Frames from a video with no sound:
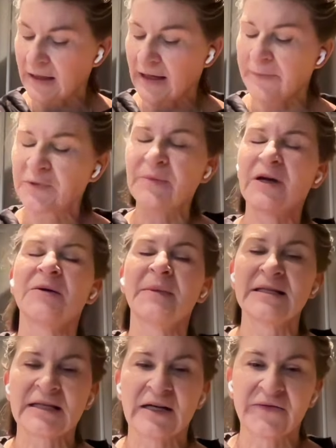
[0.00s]
I prepare
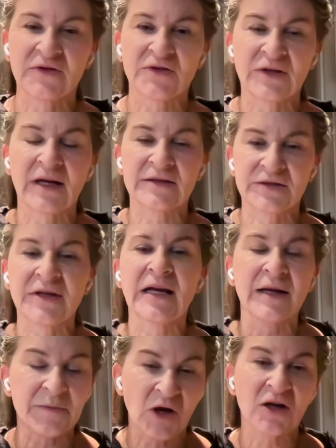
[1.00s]
myself to, so
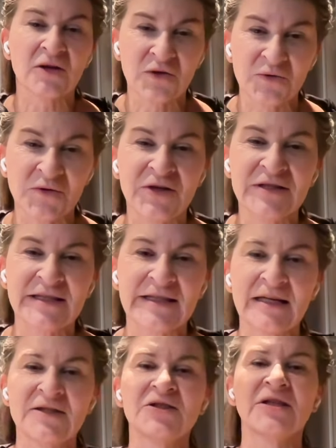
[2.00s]
that I'm not alone on
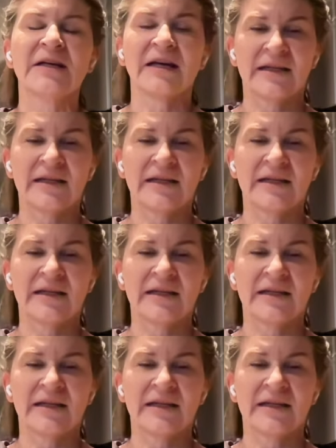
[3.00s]
stage.